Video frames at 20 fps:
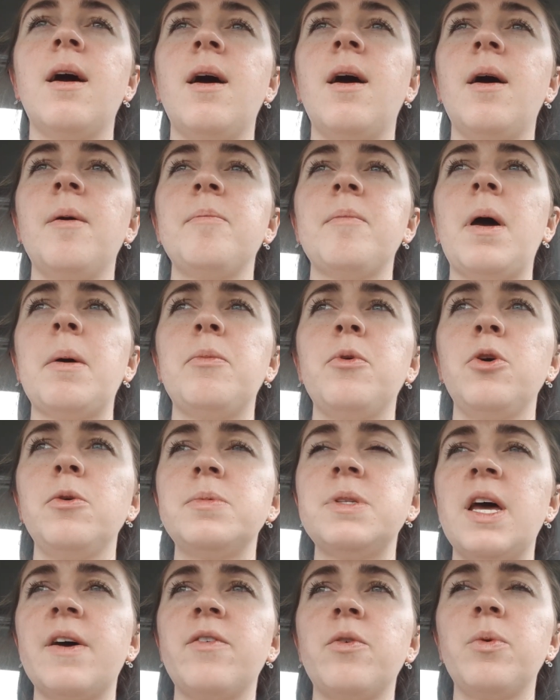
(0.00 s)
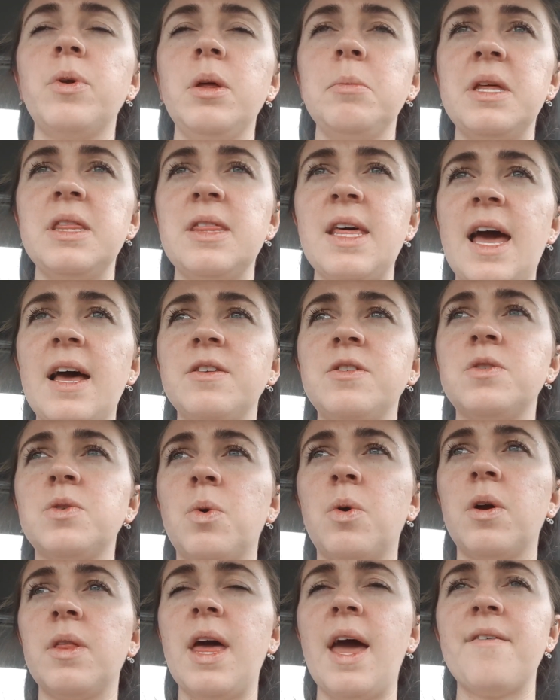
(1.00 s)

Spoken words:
My boobs haven't really been that sore.